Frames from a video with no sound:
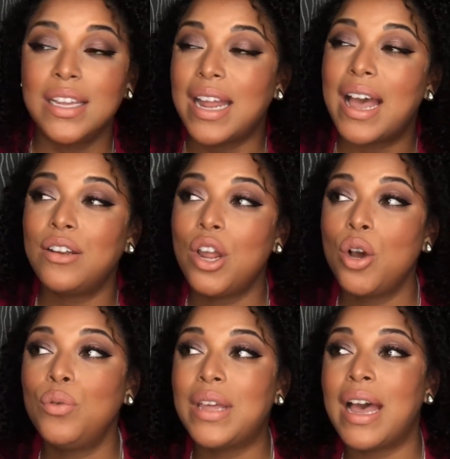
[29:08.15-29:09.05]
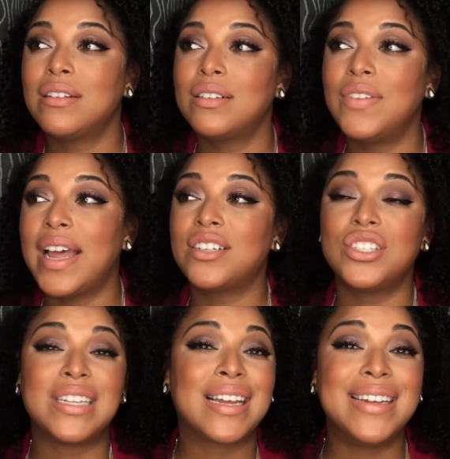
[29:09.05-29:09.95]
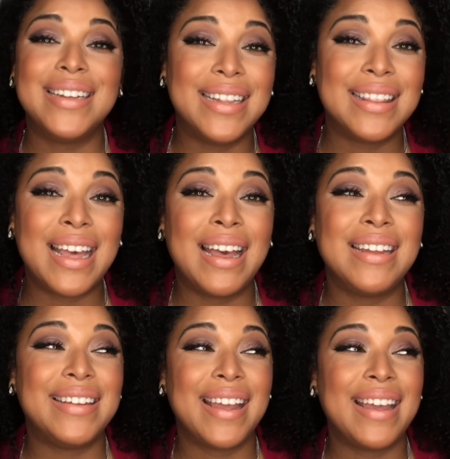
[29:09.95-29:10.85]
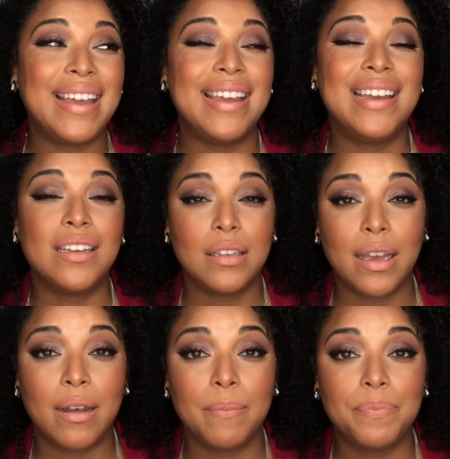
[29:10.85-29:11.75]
Now I know the House of Lashes, I can get that, yay, yeah.